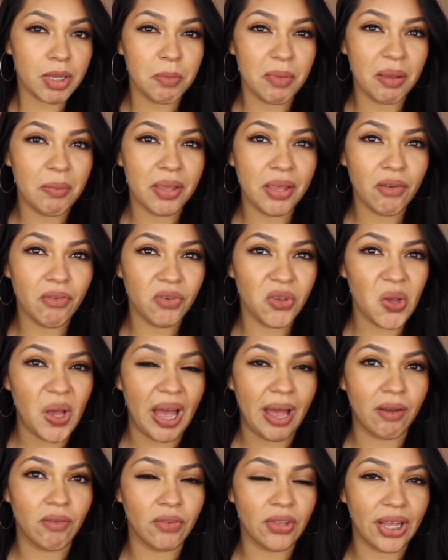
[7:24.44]
Maybe if you
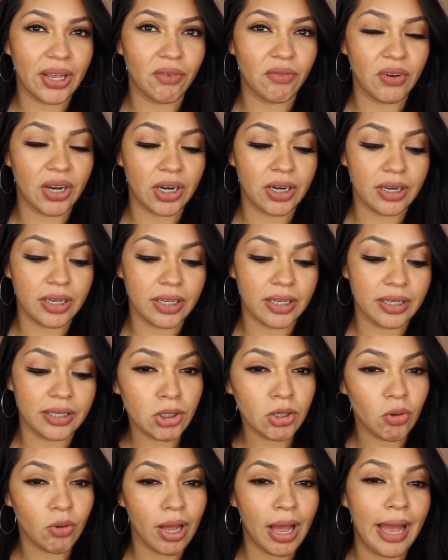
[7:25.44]
have like very,
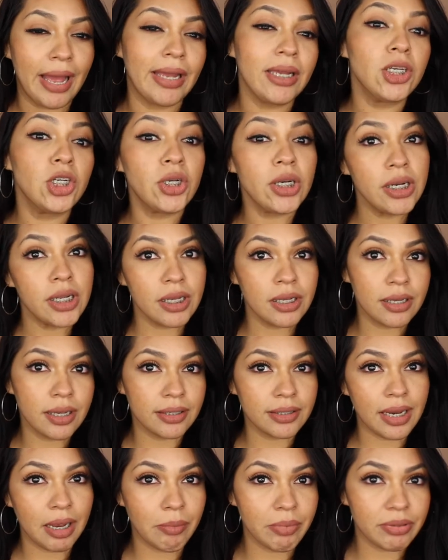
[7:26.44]
you know,
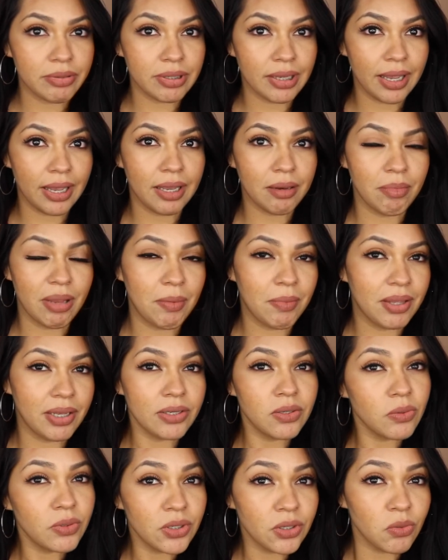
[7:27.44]
hydrating type of skin, maybe
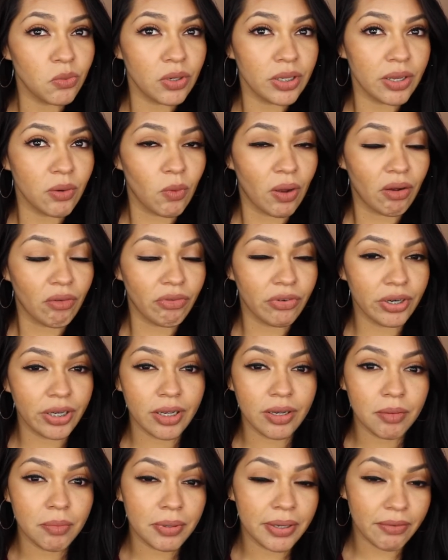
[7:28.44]
this will do really well for
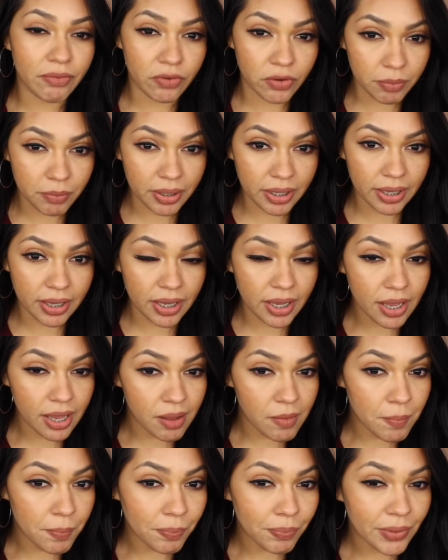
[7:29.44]
you. But for me,
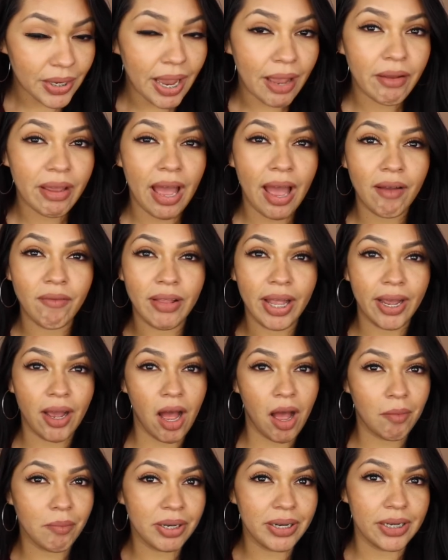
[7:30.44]
I have like
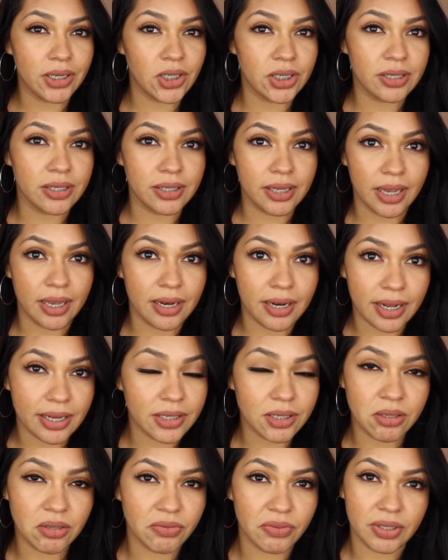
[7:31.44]
combination skin and I
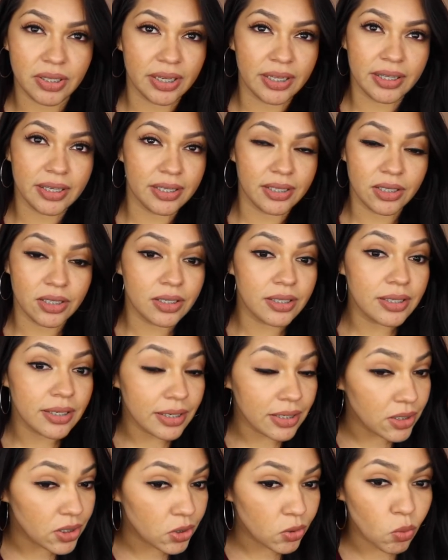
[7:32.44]
still feel like this just
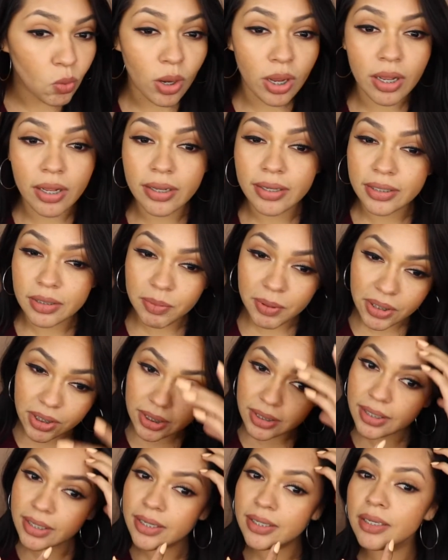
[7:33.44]
didn't do well,
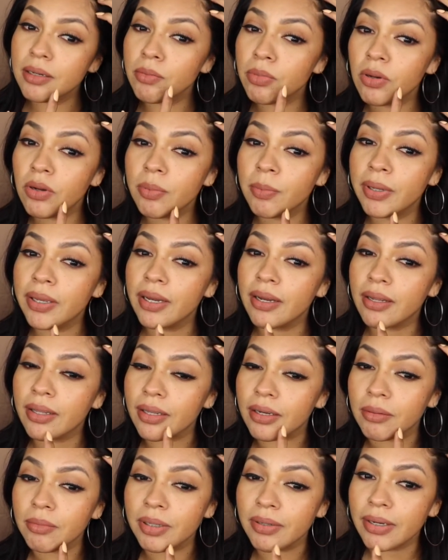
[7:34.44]
especially because it broke me out a
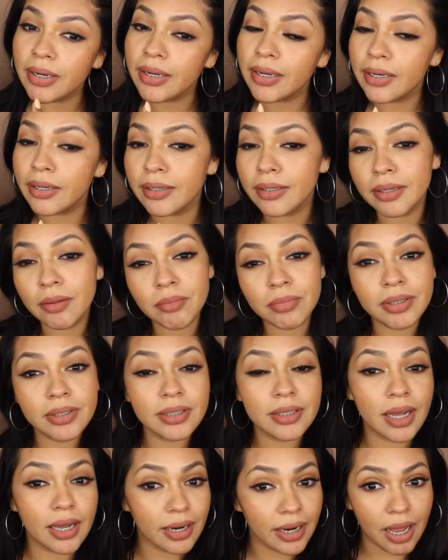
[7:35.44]
little bit right here. And
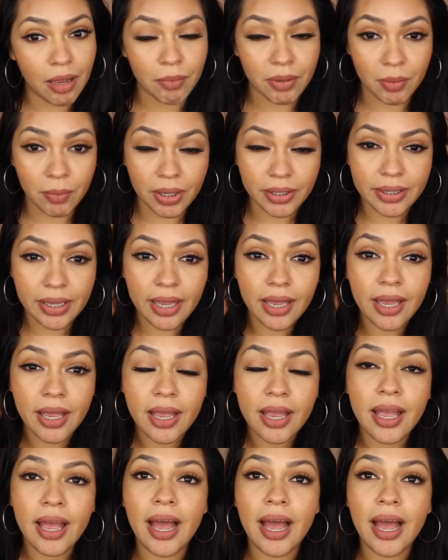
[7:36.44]
I'm not happy about that.